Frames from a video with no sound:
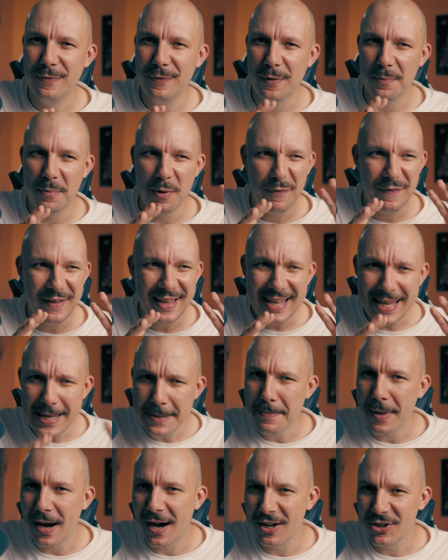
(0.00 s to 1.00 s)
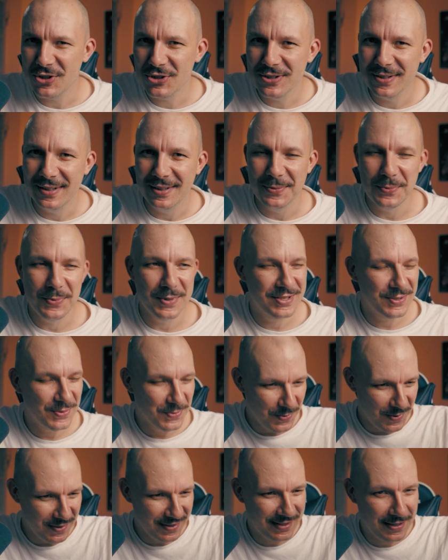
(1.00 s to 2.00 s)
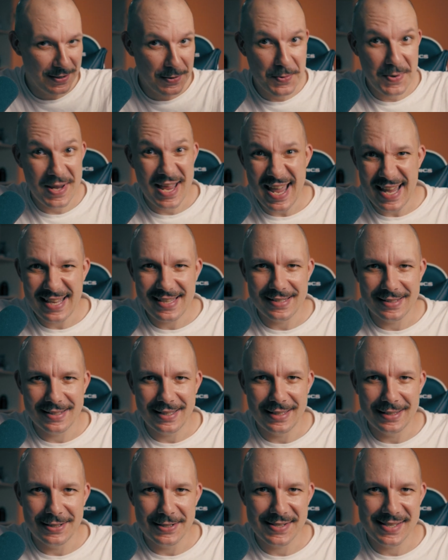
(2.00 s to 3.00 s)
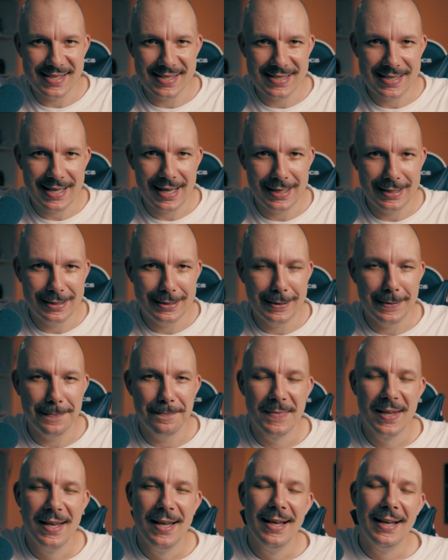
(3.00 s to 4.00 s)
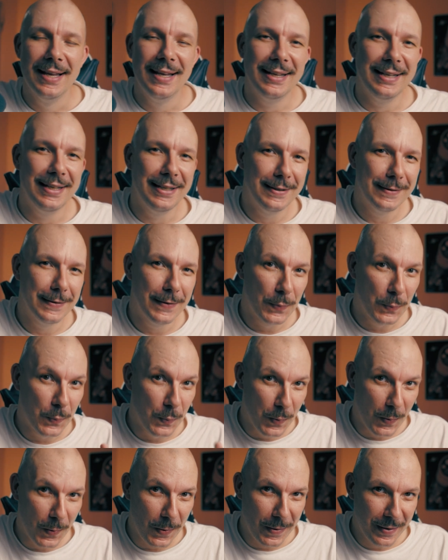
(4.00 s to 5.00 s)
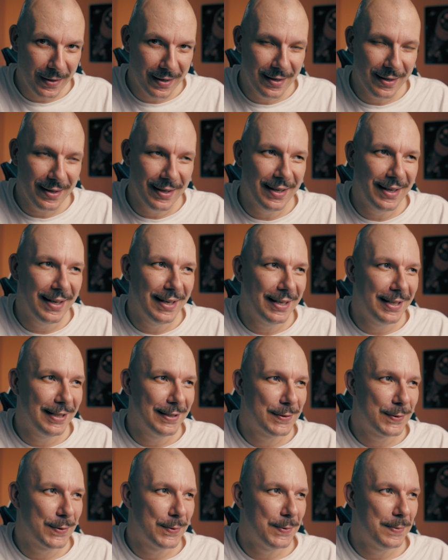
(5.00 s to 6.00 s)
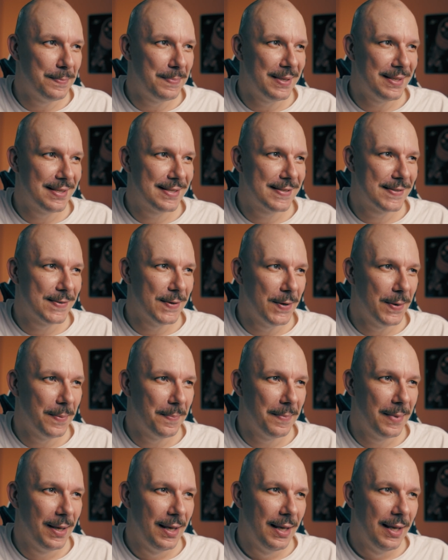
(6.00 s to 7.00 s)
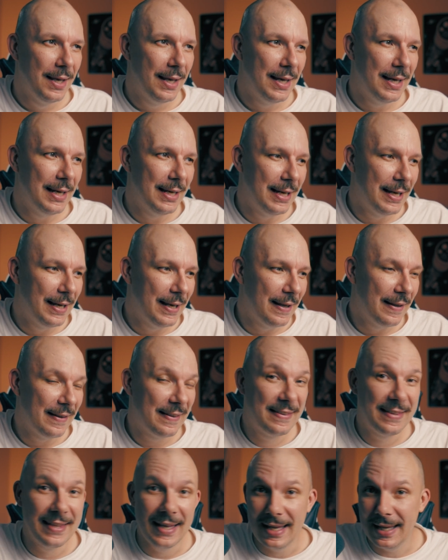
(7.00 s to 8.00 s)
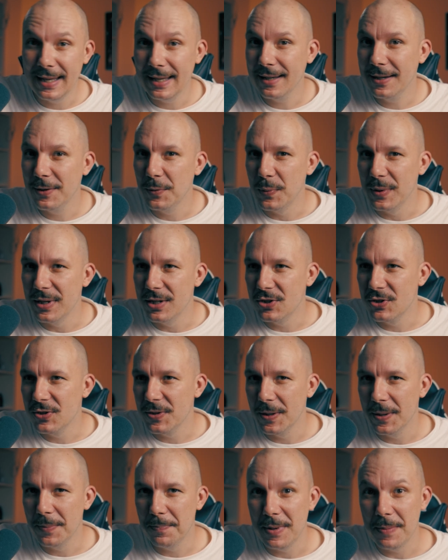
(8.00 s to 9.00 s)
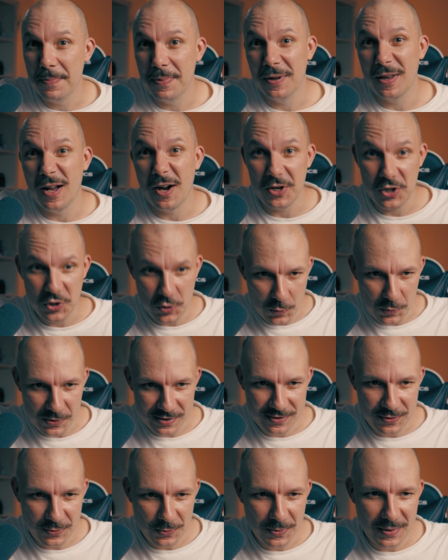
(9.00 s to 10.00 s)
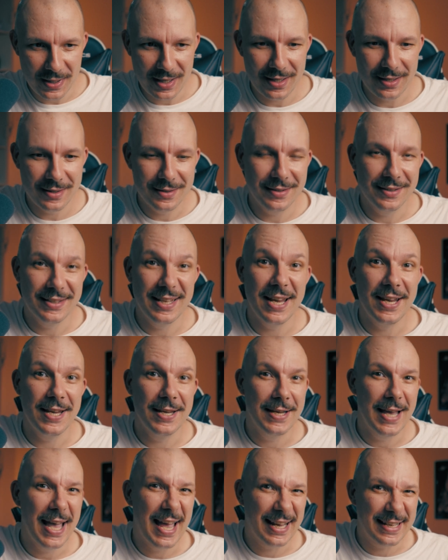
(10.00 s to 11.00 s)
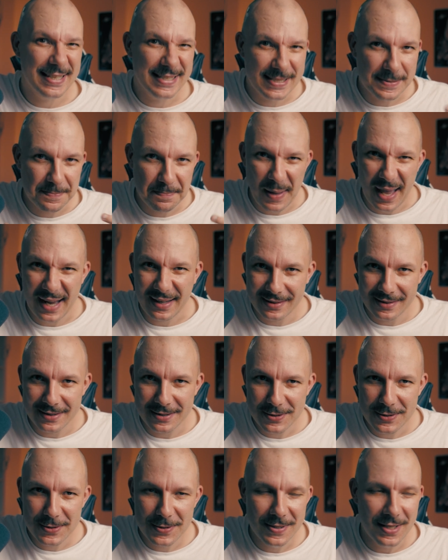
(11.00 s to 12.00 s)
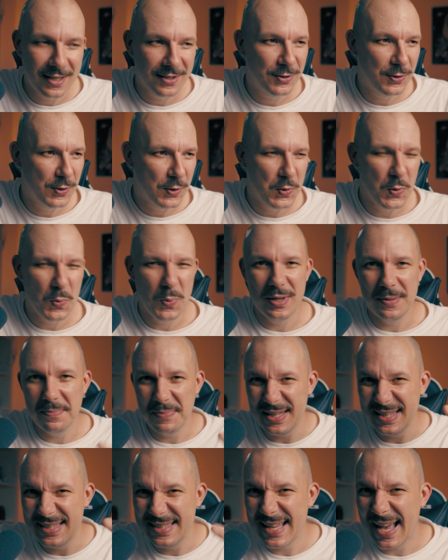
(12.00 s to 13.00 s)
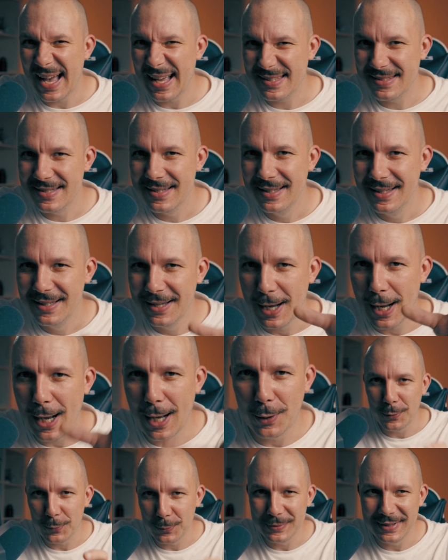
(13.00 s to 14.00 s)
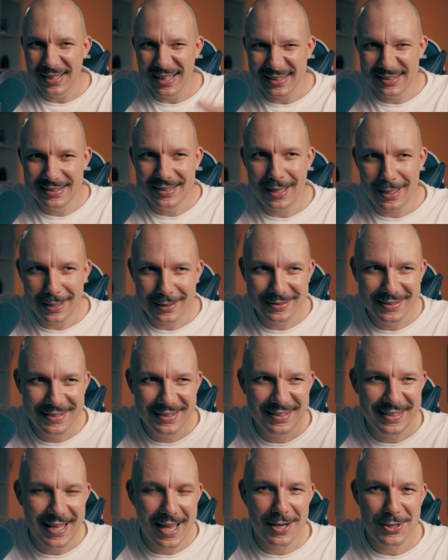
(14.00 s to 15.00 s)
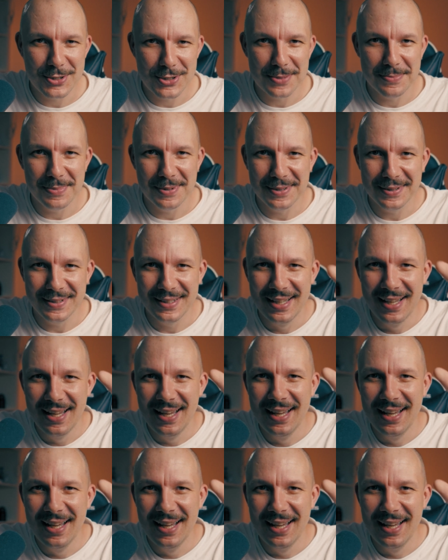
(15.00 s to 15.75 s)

form of image which was created in the society. In the work, it could be some thing which people are used to, and they expected that you will be that Arudha, that tangible